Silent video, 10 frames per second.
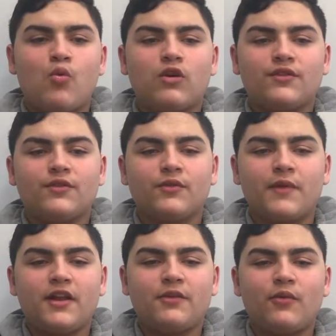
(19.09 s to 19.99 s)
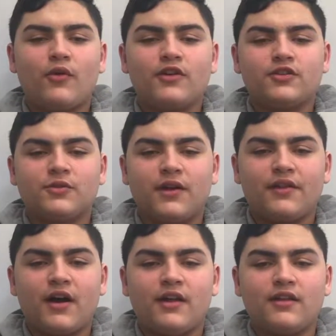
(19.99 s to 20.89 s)
one of the remaining boys who are on
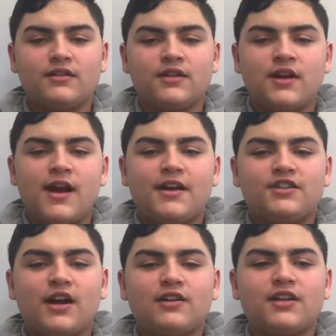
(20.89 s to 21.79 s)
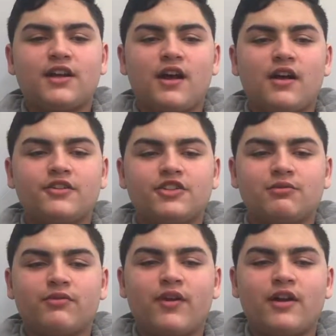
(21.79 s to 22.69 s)
the island, and a child psychologist to
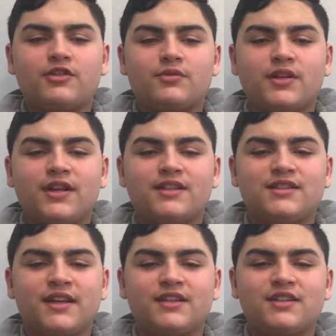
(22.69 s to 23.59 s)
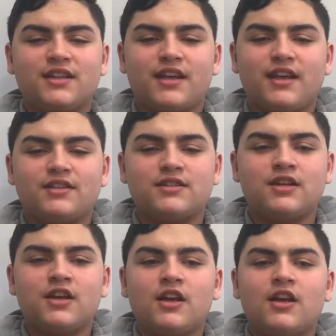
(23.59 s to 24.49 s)
provide us with an insight into the case.
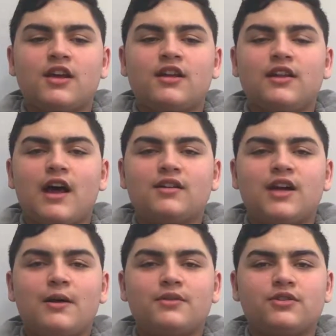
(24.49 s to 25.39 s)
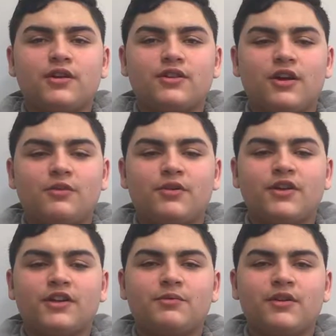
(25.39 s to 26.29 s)
Now time to start the
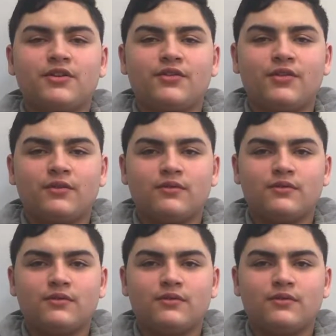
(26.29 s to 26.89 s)
unpredictable interview.